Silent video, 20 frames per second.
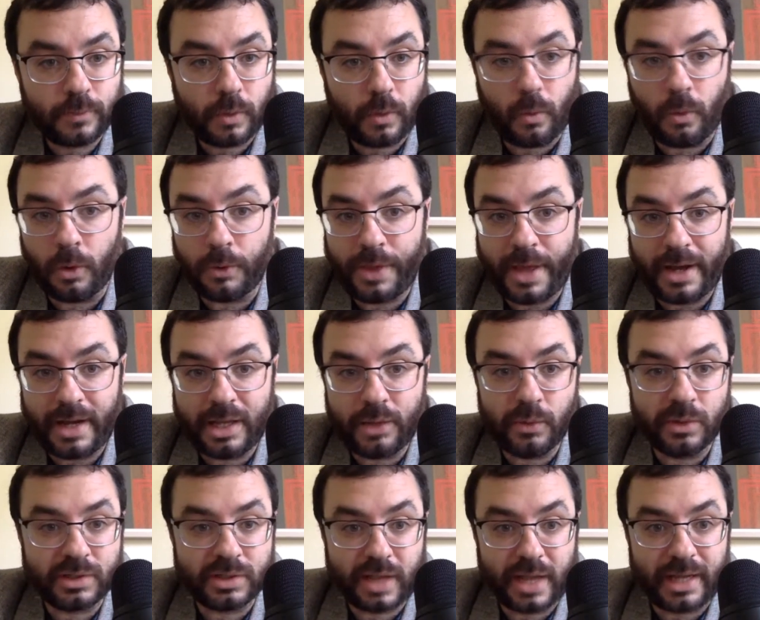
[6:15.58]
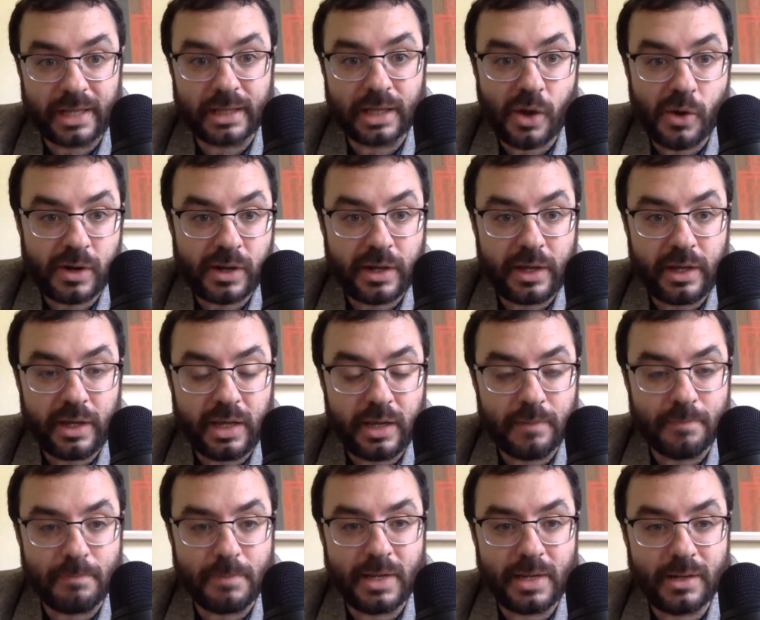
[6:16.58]
or that he was like
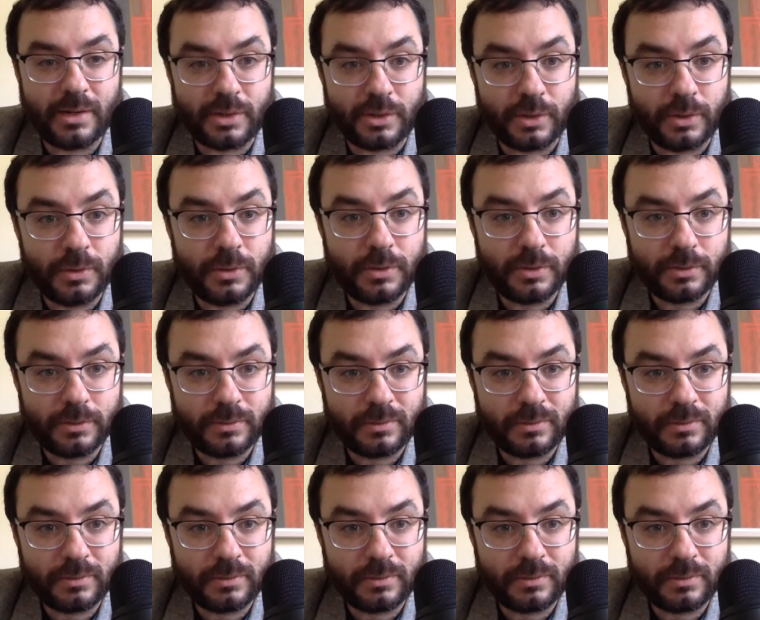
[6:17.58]
low-key Me Too'd?